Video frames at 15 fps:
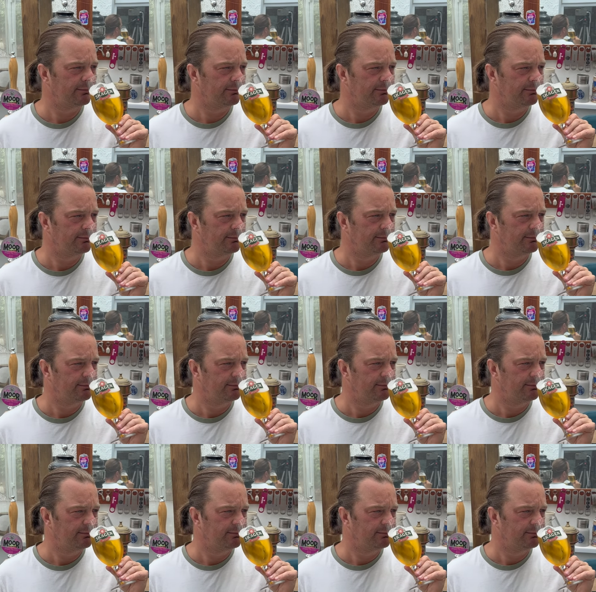
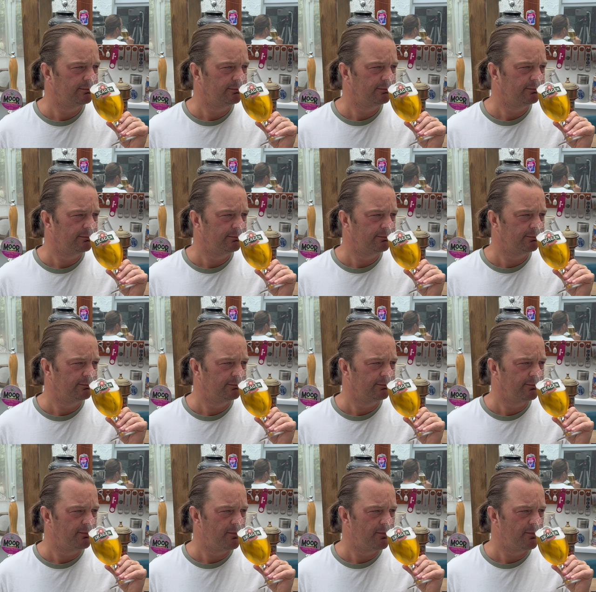No one is speaking in this clip.